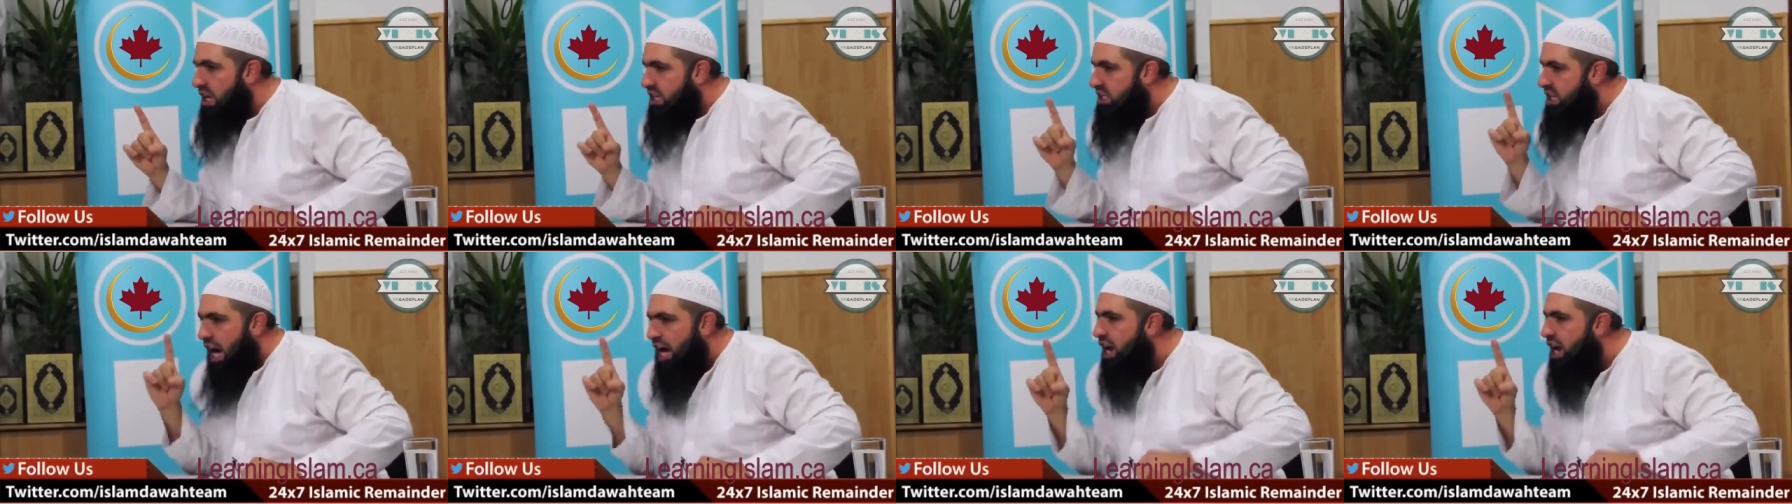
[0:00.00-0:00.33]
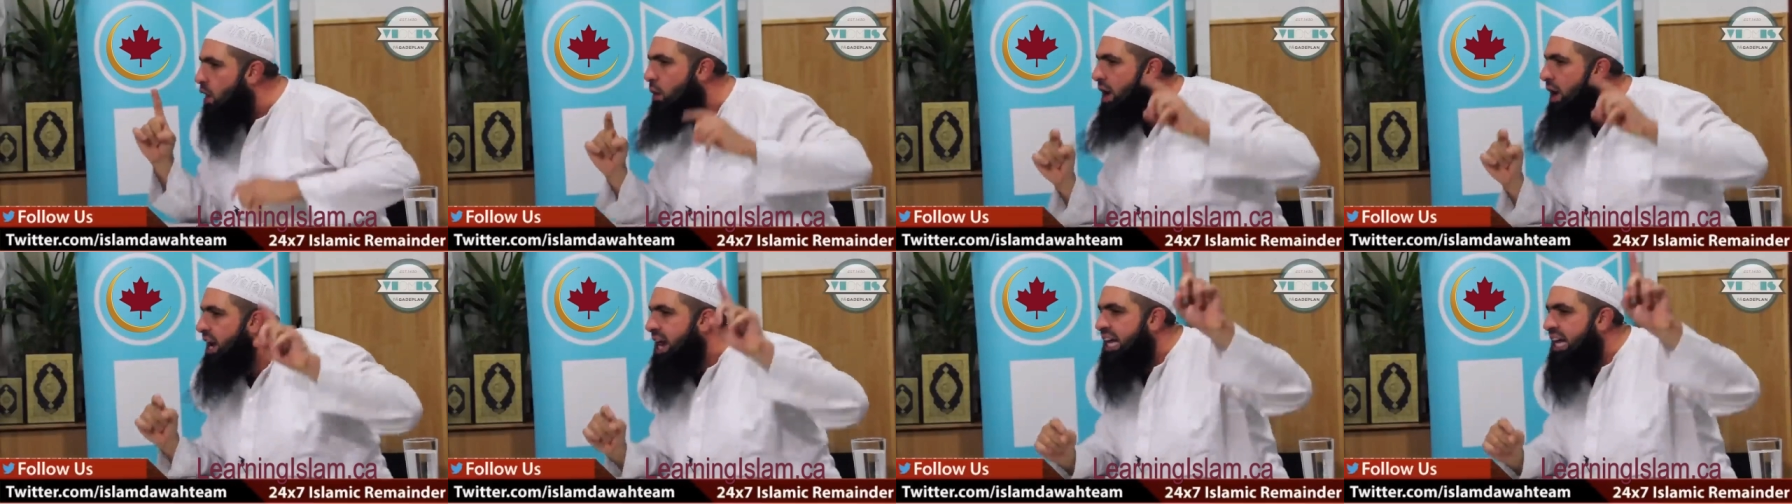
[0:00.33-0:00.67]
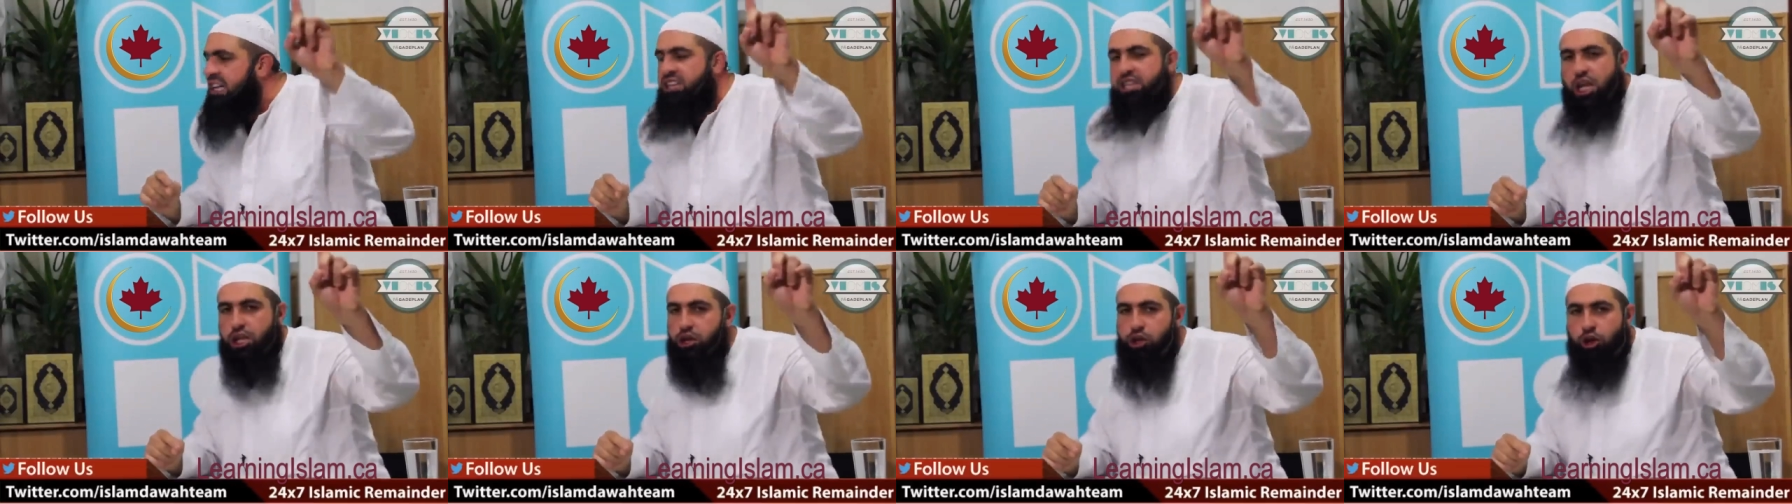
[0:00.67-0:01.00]
So I don't want to
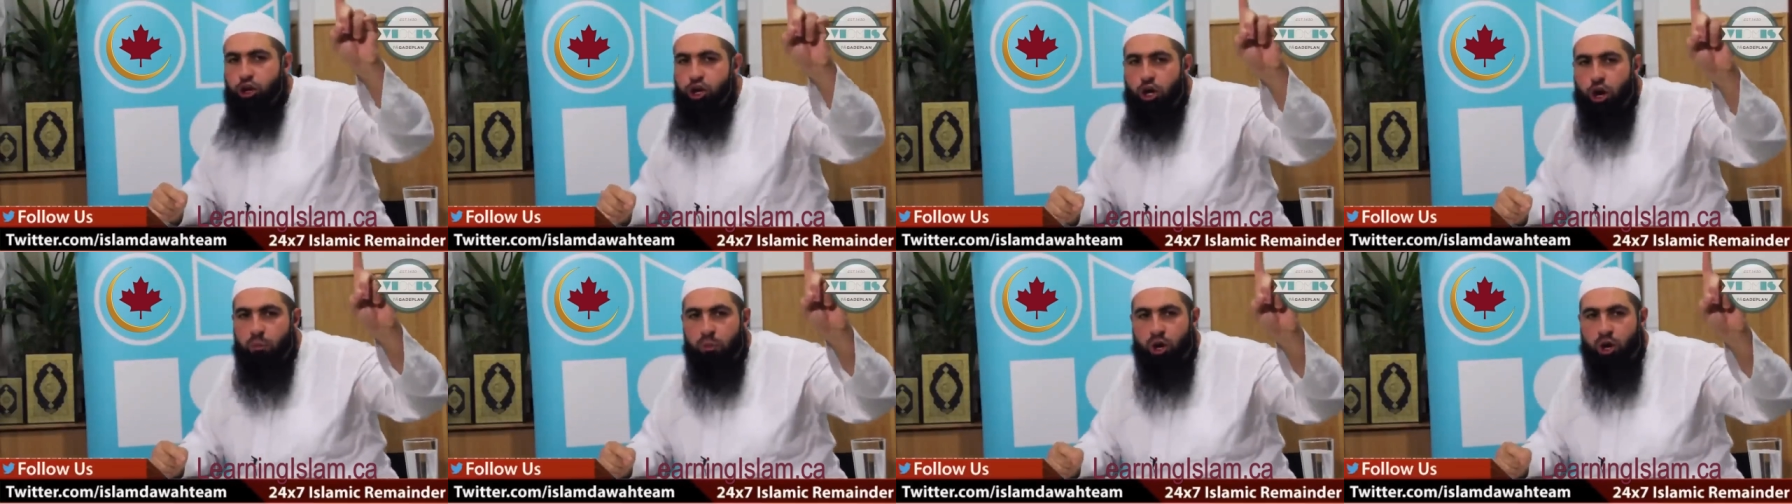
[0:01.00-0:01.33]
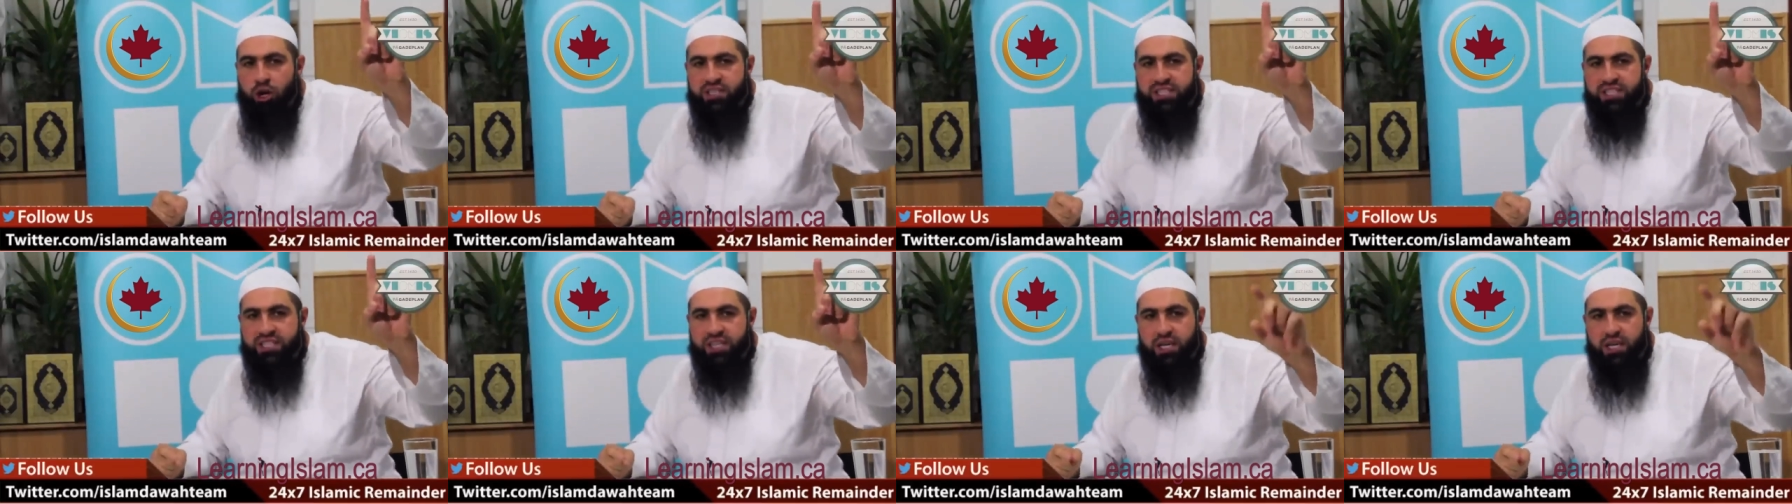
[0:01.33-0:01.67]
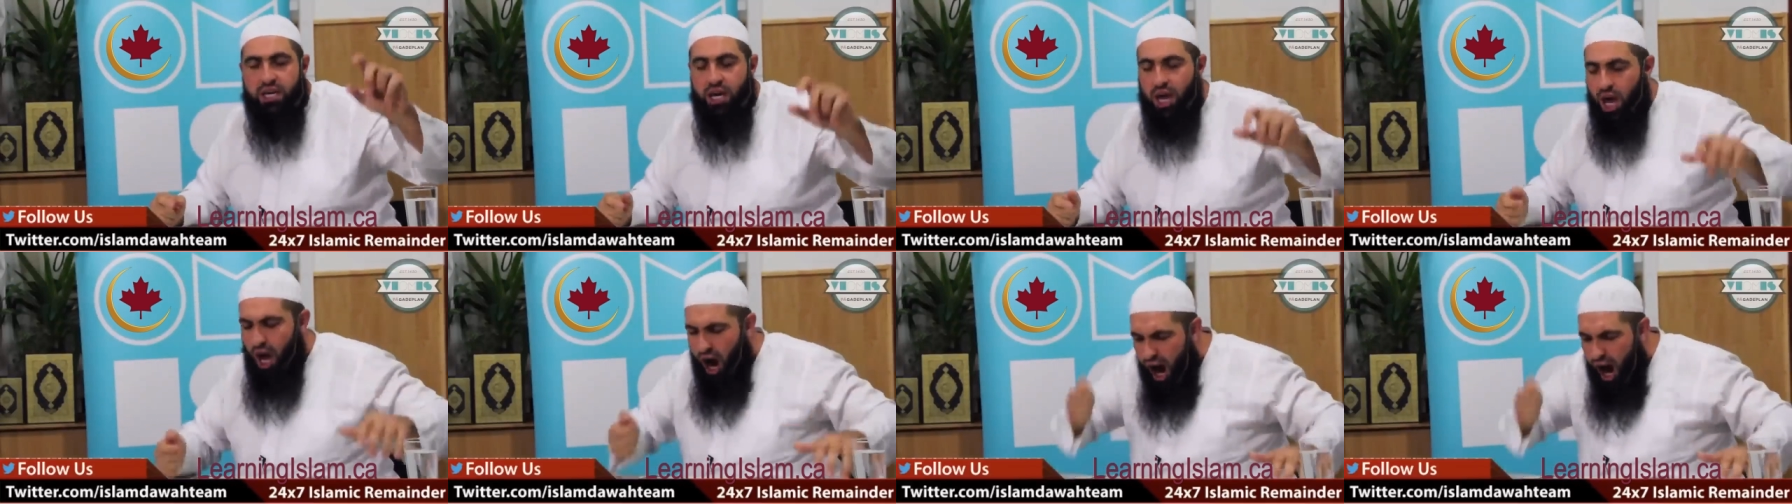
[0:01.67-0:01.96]
enter through your mercy.